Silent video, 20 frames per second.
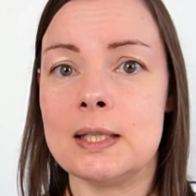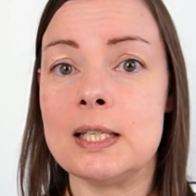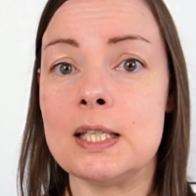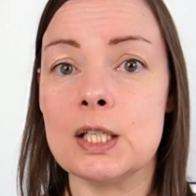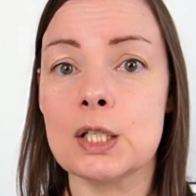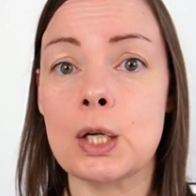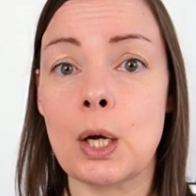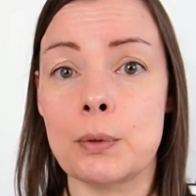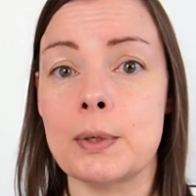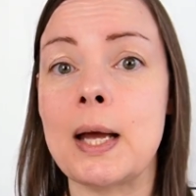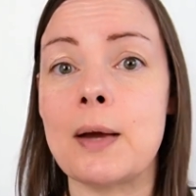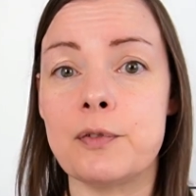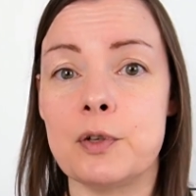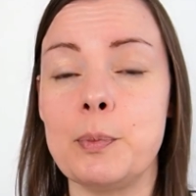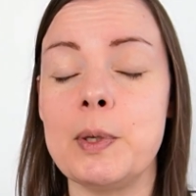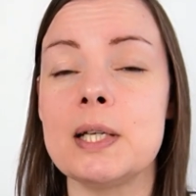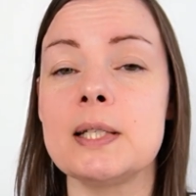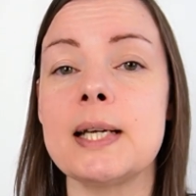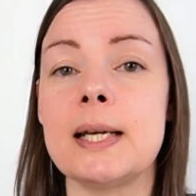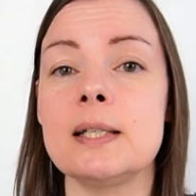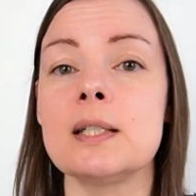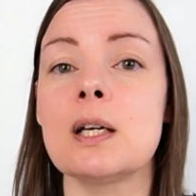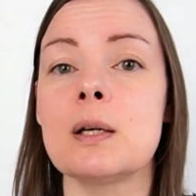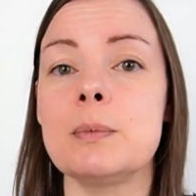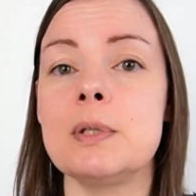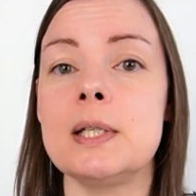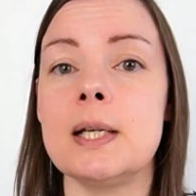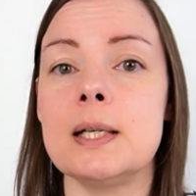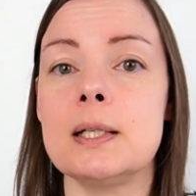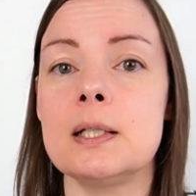This is going to have to be a
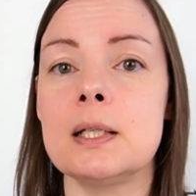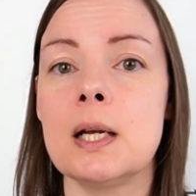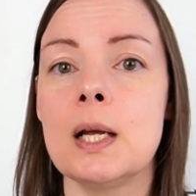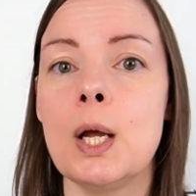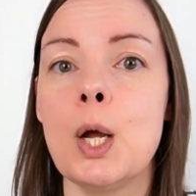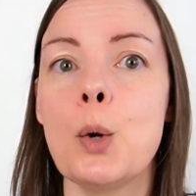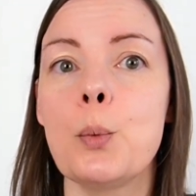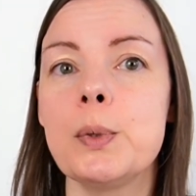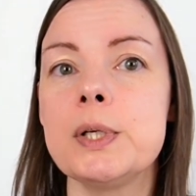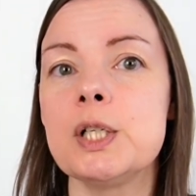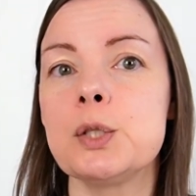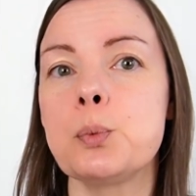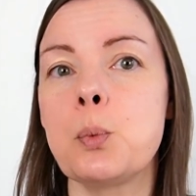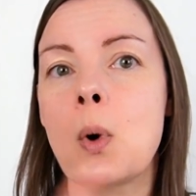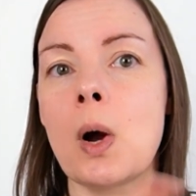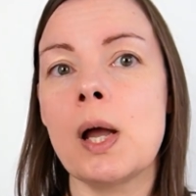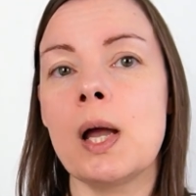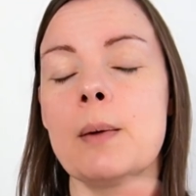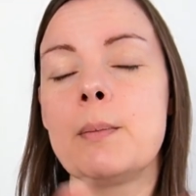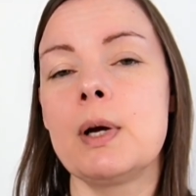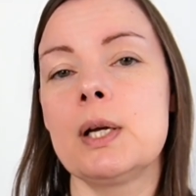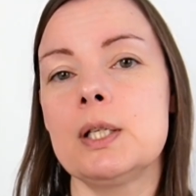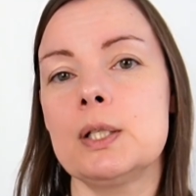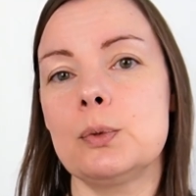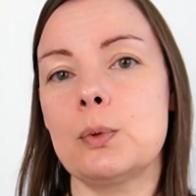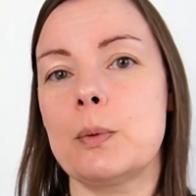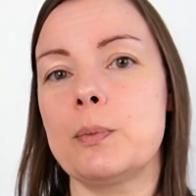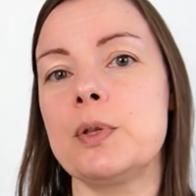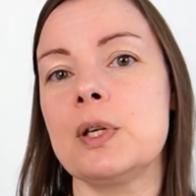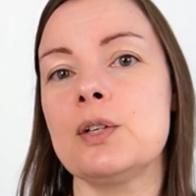daytime stitch, which is why I might
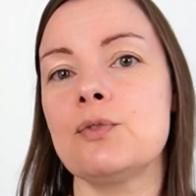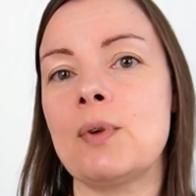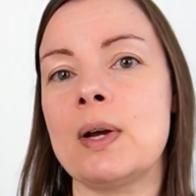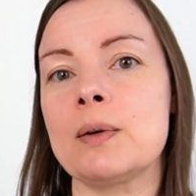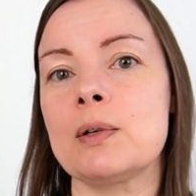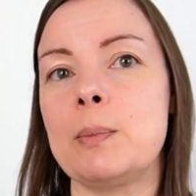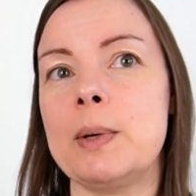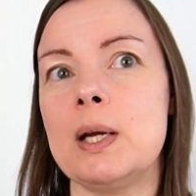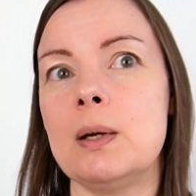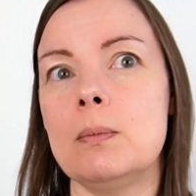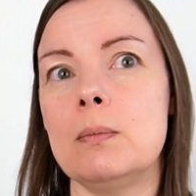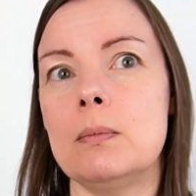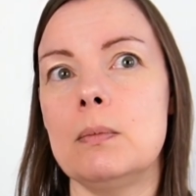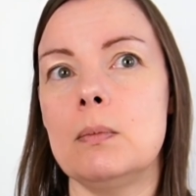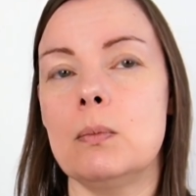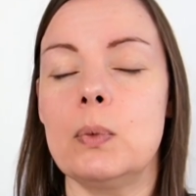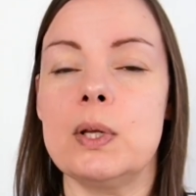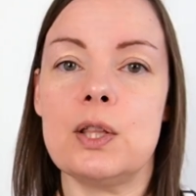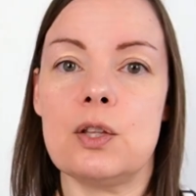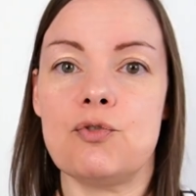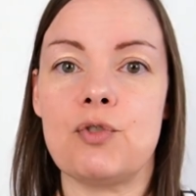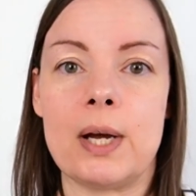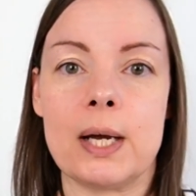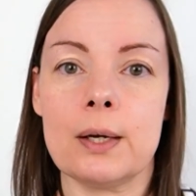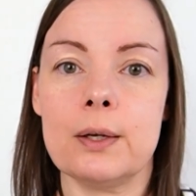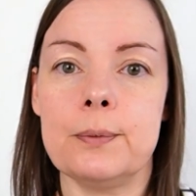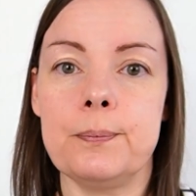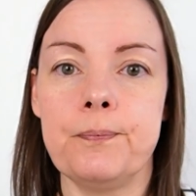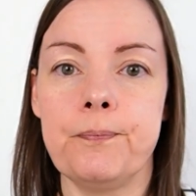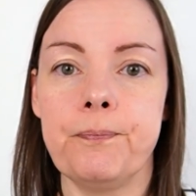swap things around a bit with the
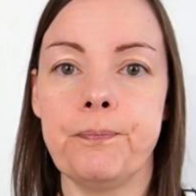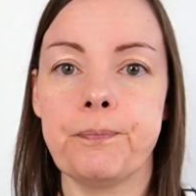dragon,